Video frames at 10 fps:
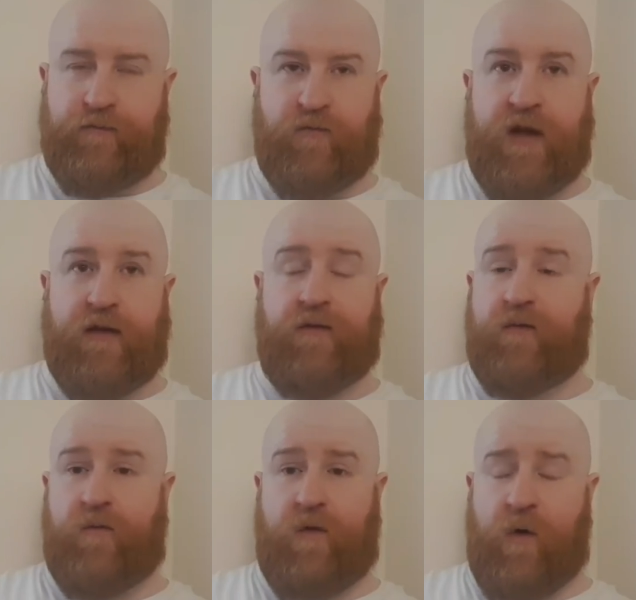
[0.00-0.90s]

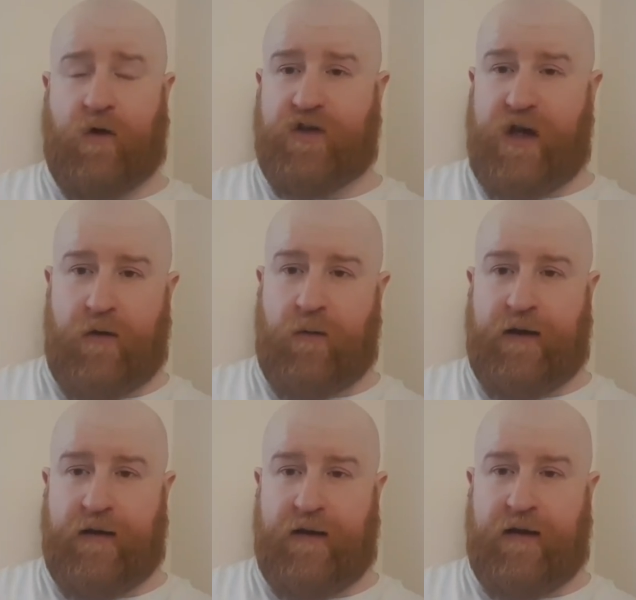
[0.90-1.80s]
One shower a
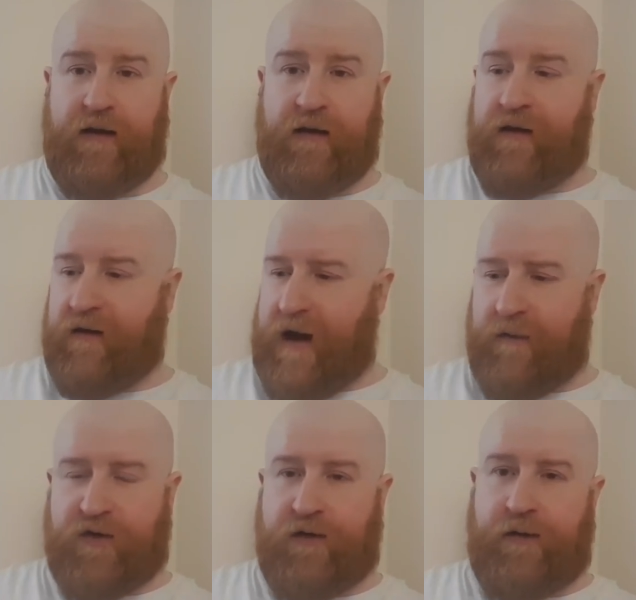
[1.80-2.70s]
week, nearly.
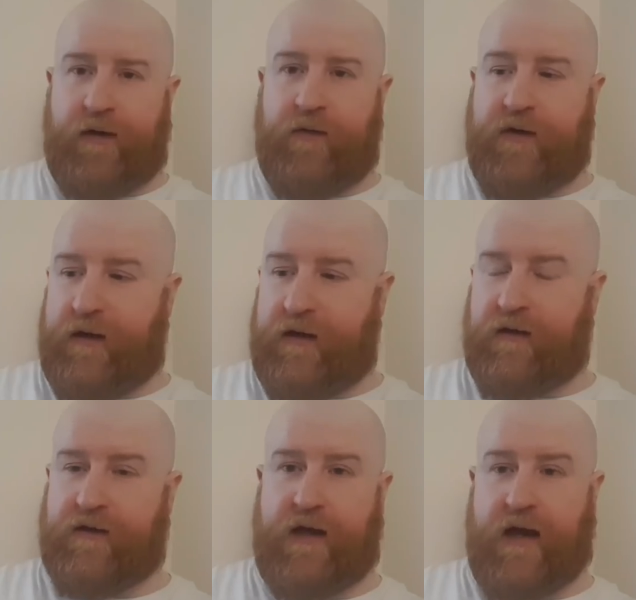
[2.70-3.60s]
Absolutely
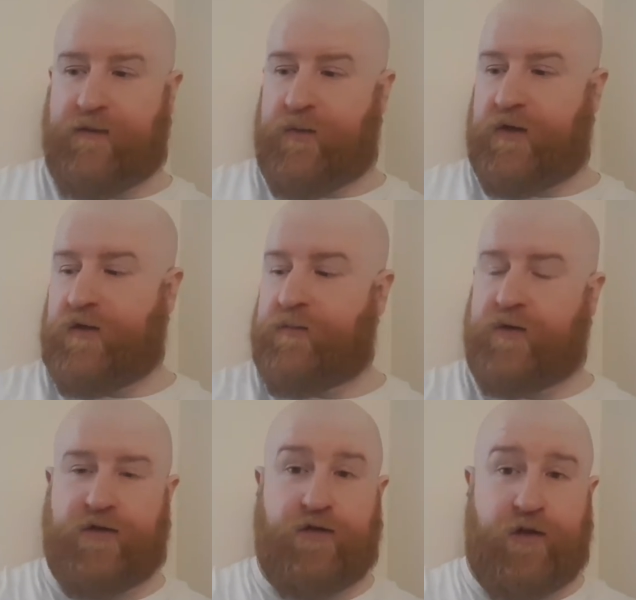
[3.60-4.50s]
ridiculous, guys. Breach of the
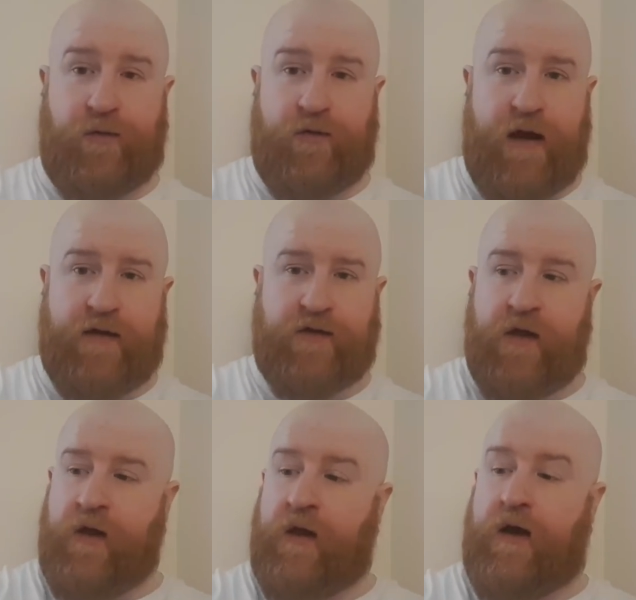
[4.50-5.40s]
prisoner's human rights.
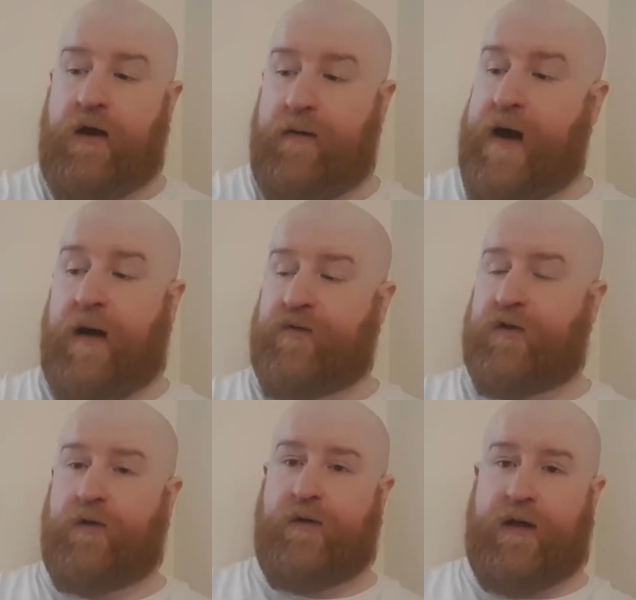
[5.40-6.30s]

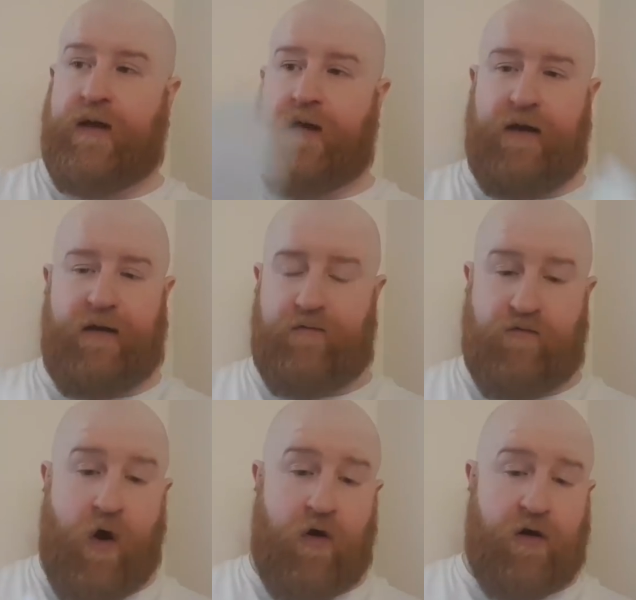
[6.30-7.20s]
Absolutely
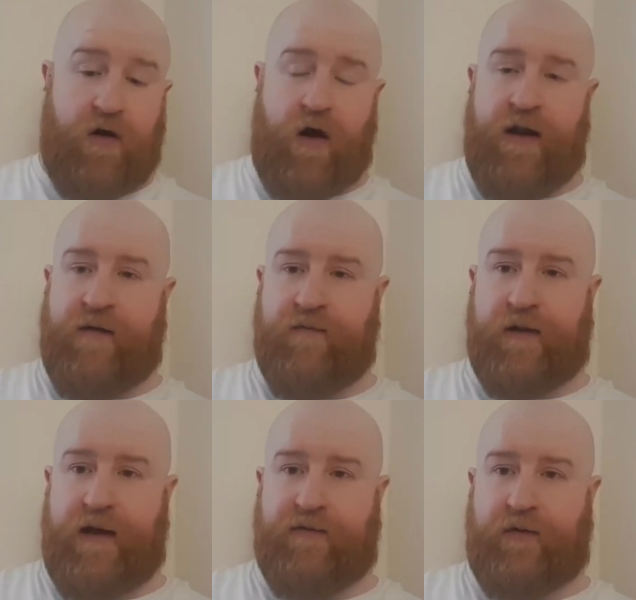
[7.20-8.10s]
wrong on every
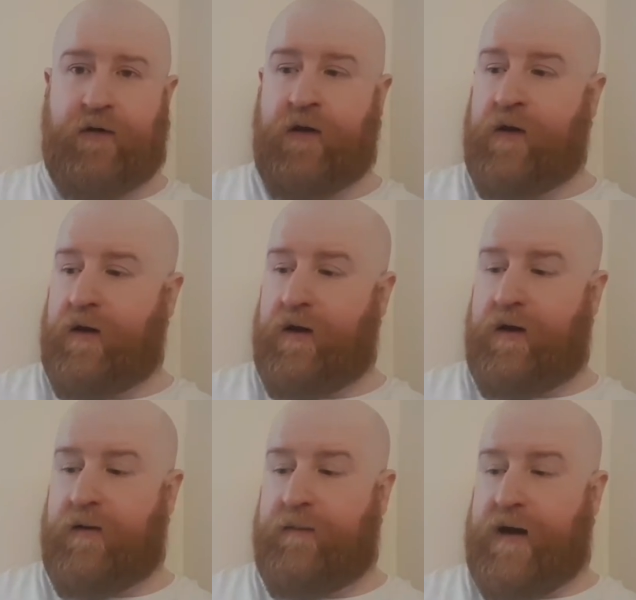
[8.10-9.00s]
level.
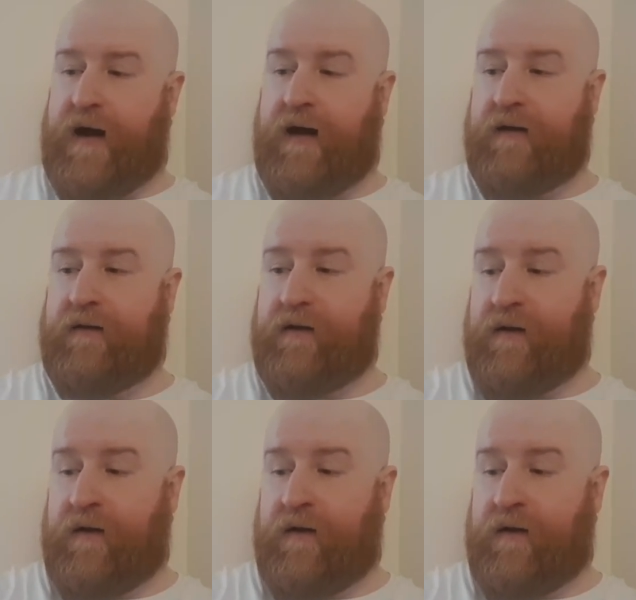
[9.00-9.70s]
And